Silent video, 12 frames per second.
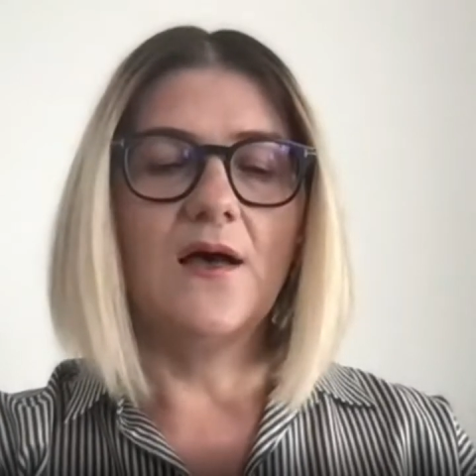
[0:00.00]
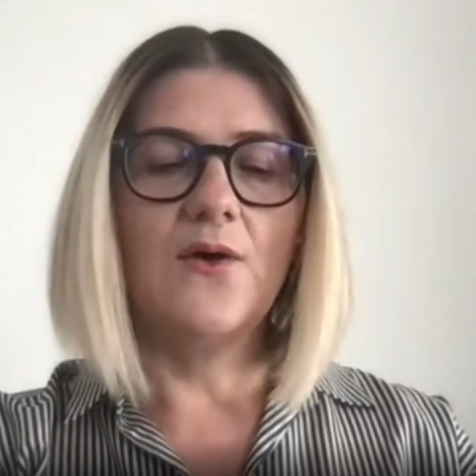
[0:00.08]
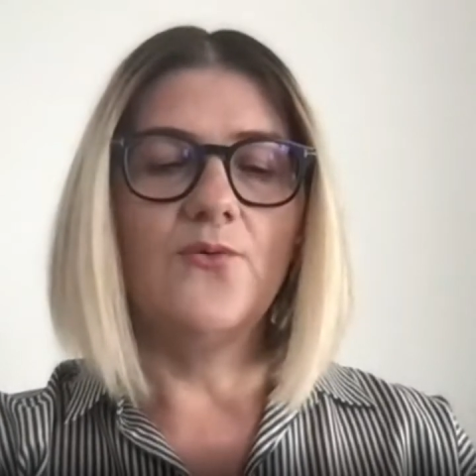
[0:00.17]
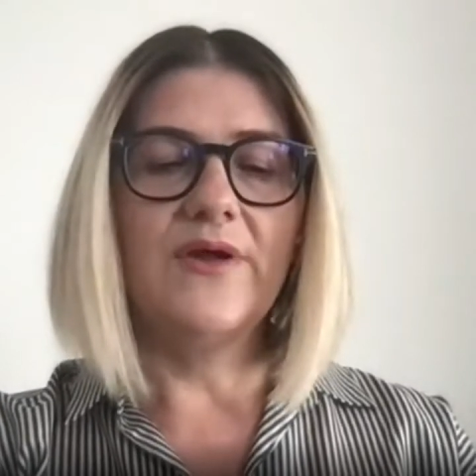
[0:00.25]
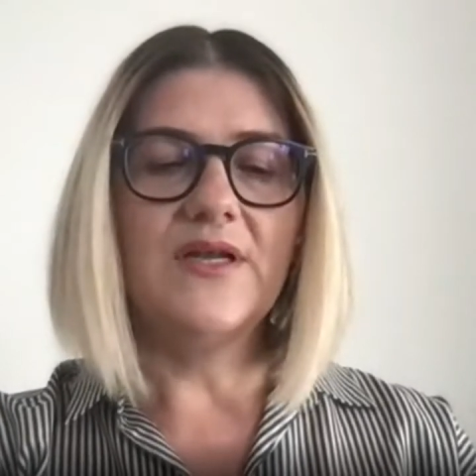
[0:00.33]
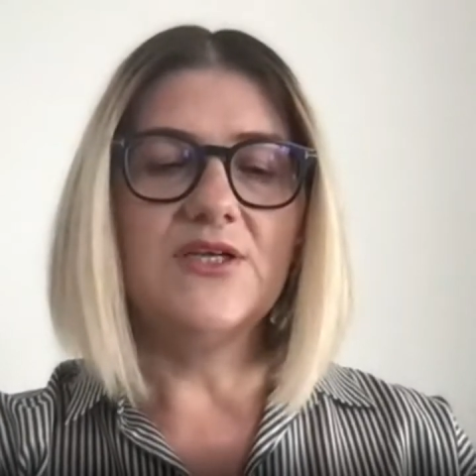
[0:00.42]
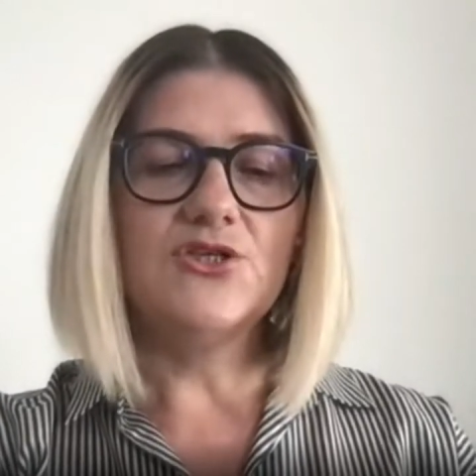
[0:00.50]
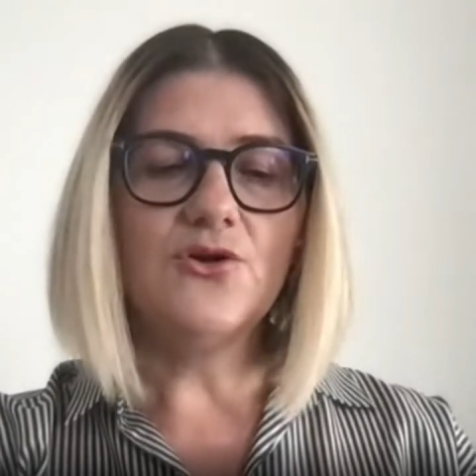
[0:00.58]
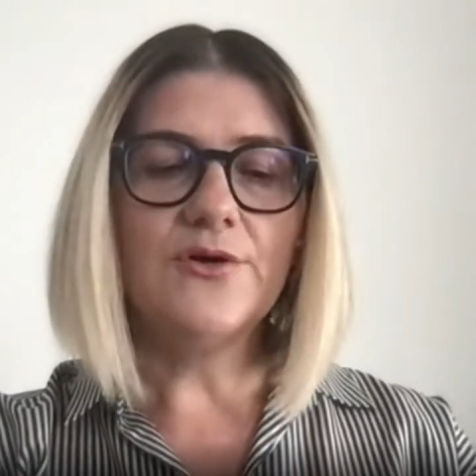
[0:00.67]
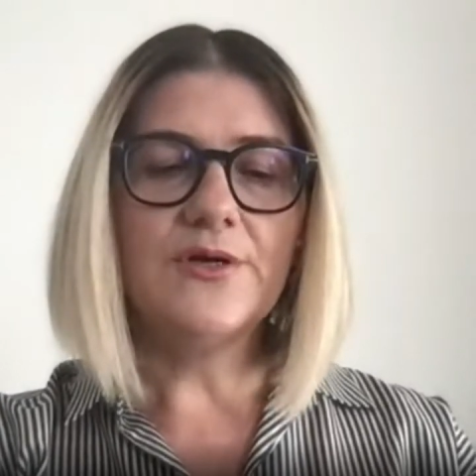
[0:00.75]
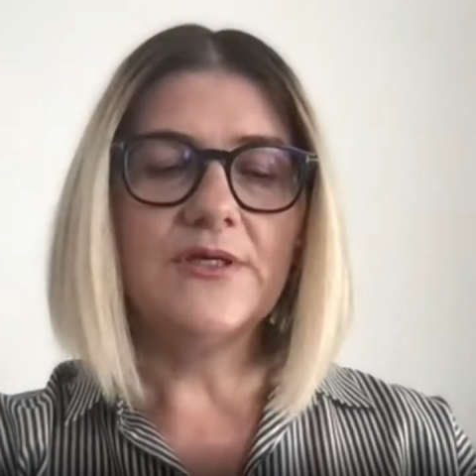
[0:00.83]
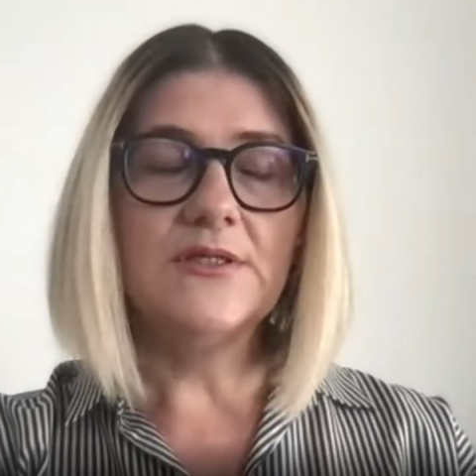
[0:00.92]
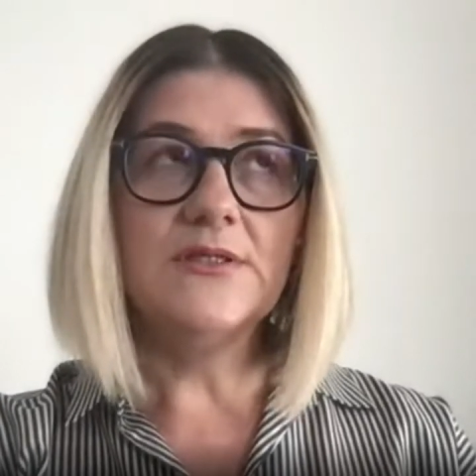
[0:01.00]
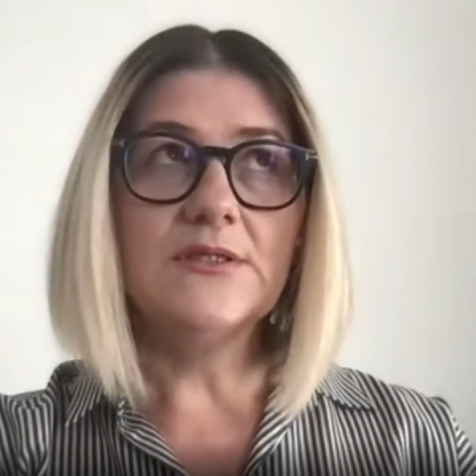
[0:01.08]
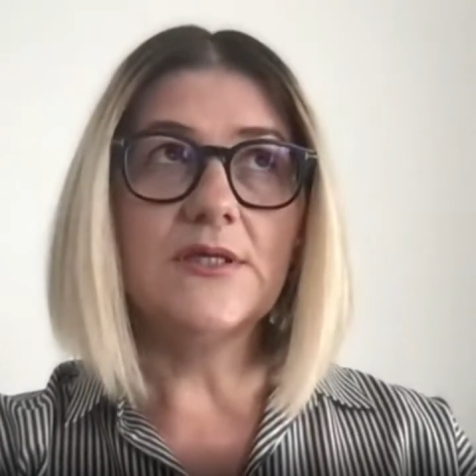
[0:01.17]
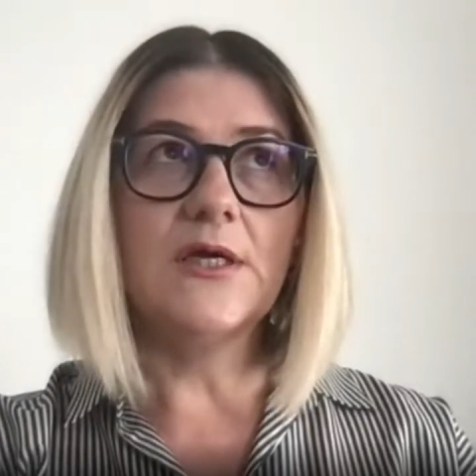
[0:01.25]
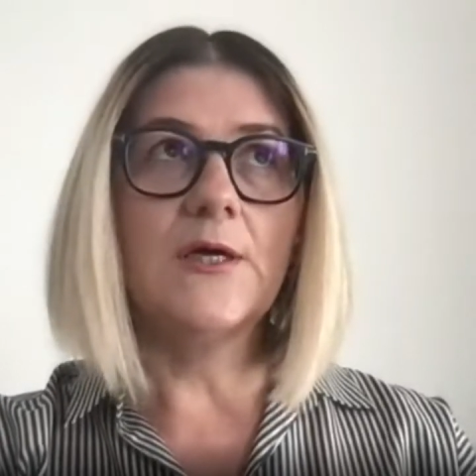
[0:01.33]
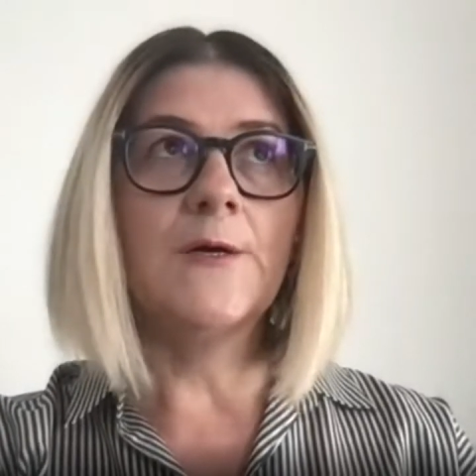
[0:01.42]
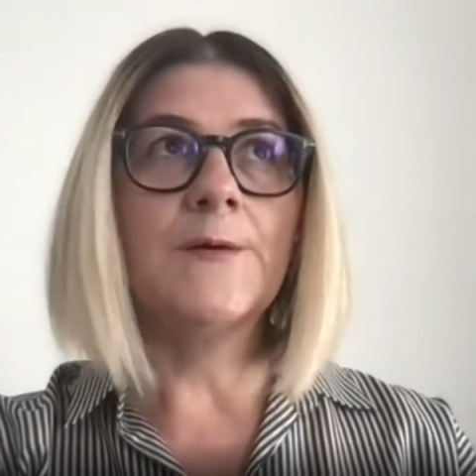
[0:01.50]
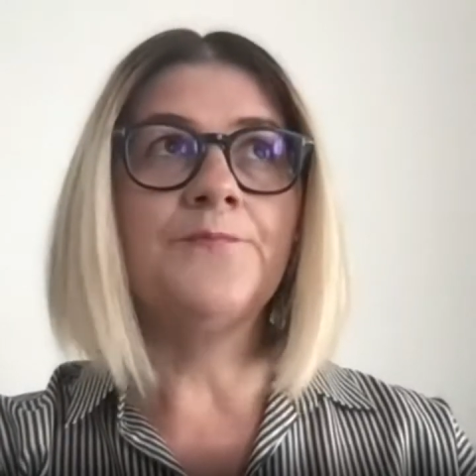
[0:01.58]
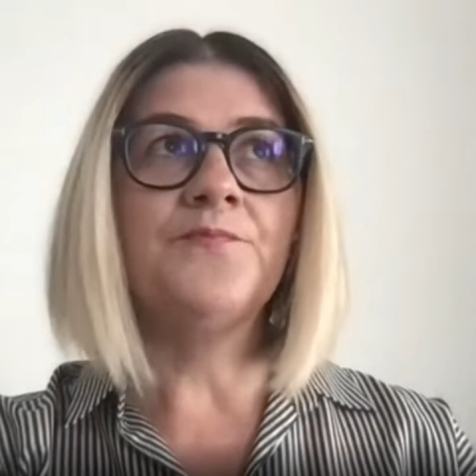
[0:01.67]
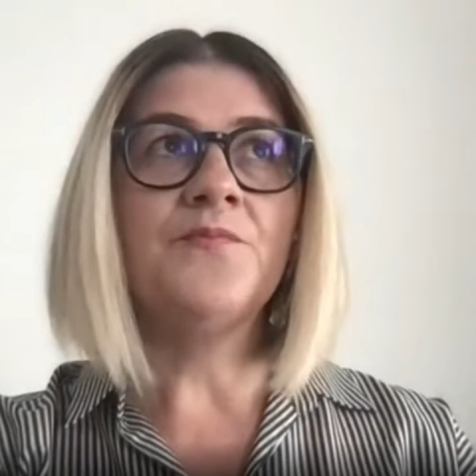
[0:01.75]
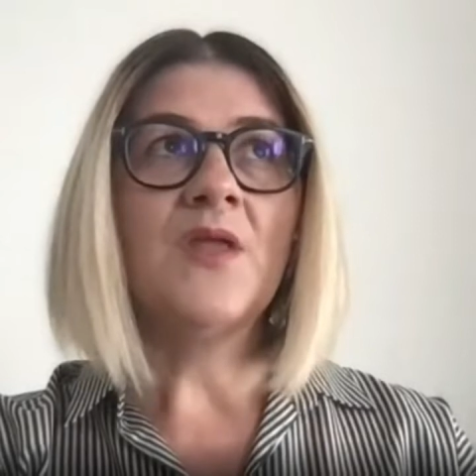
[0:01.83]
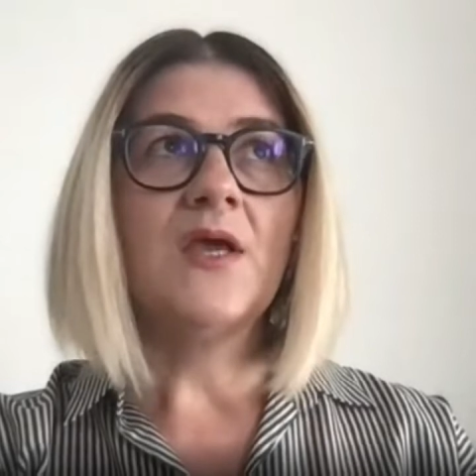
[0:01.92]
When I joined,
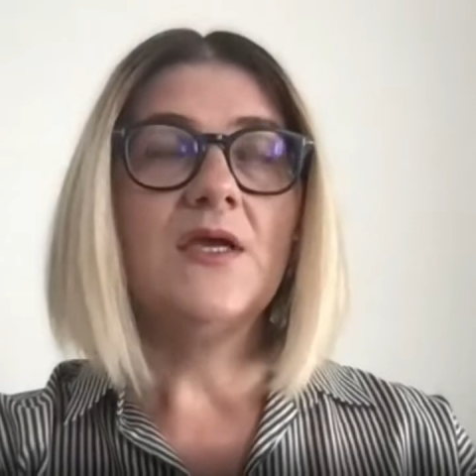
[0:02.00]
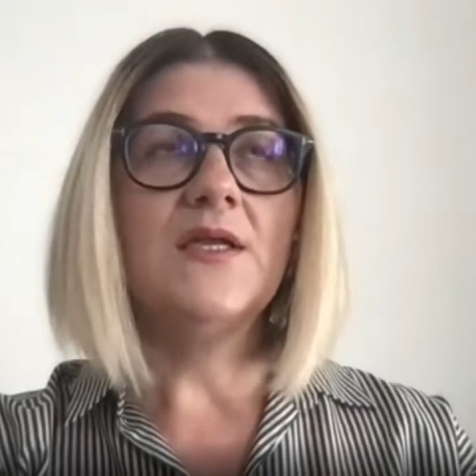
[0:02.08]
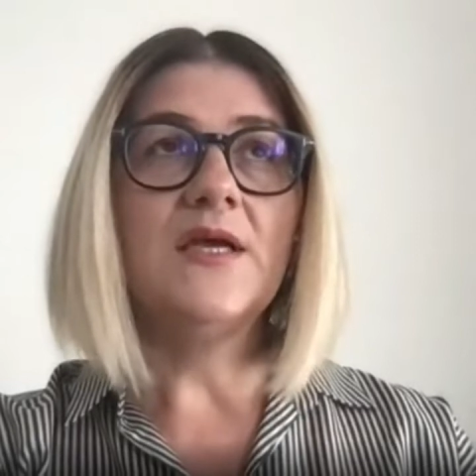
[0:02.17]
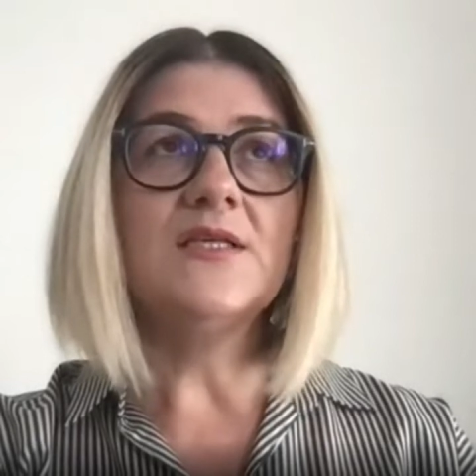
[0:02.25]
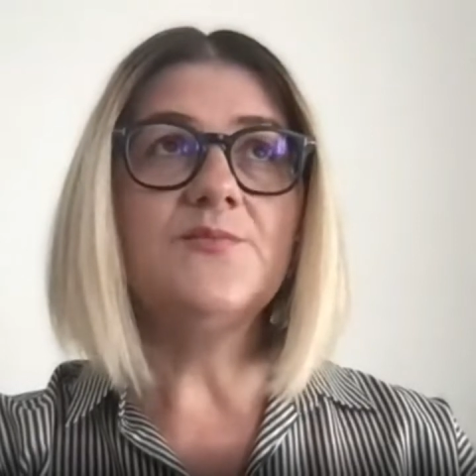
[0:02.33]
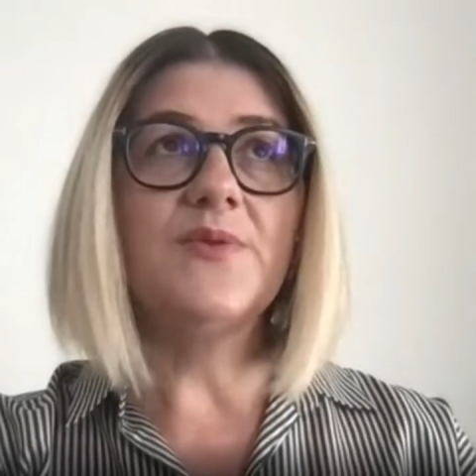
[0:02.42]
it has